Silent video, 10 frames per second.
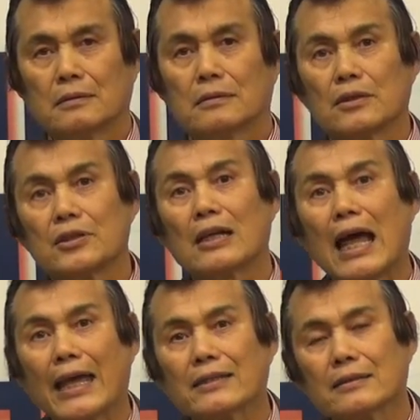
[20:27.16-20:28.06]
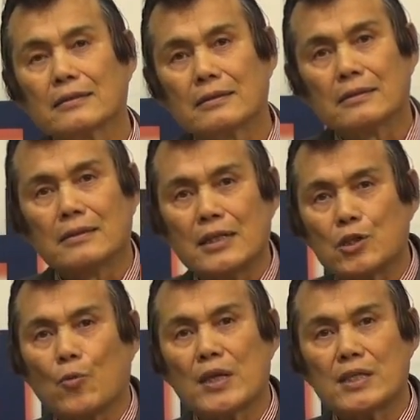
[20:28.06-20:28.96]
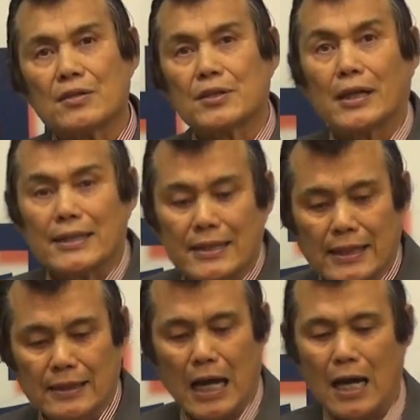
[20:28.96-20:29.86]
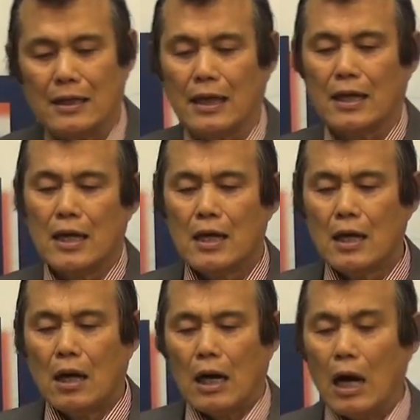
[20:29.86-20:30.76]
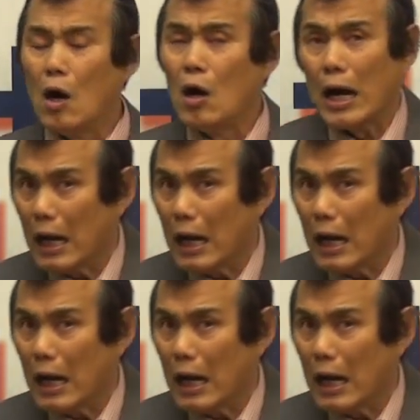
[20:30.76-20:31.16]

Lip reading: such a like this way Jesus Christ did. Hallelujah. Oh,